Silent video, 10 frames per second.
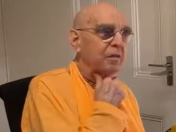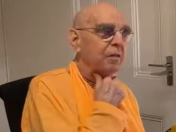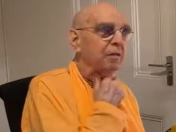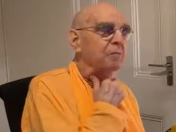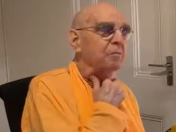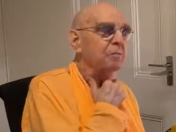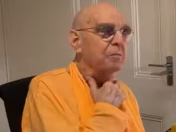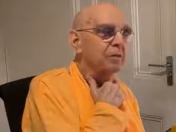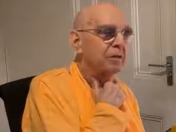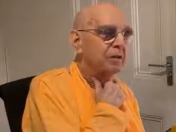the
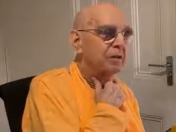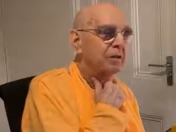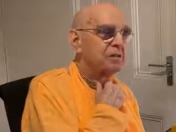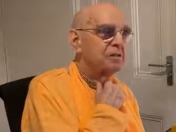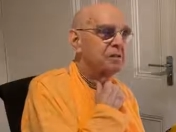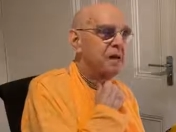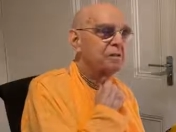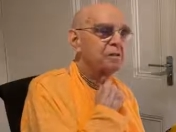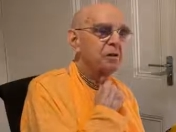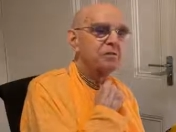
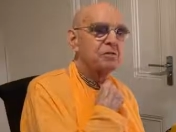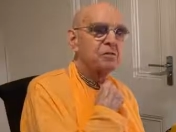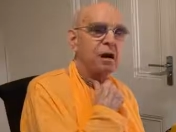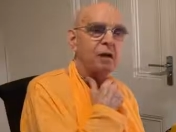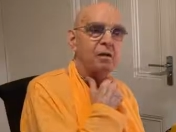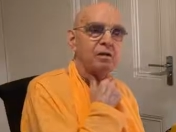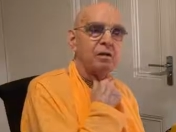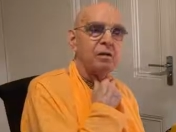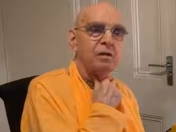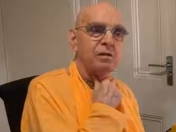conception of a child
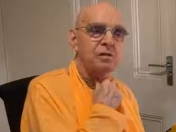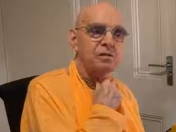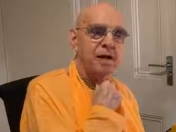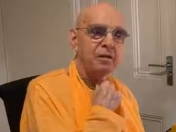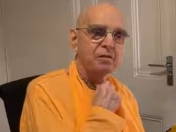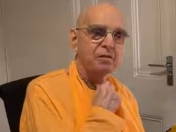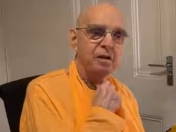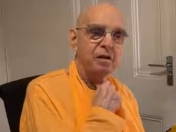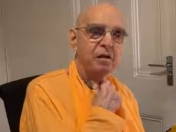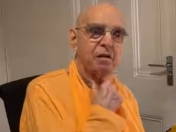is
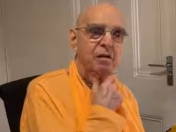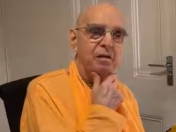sanctified.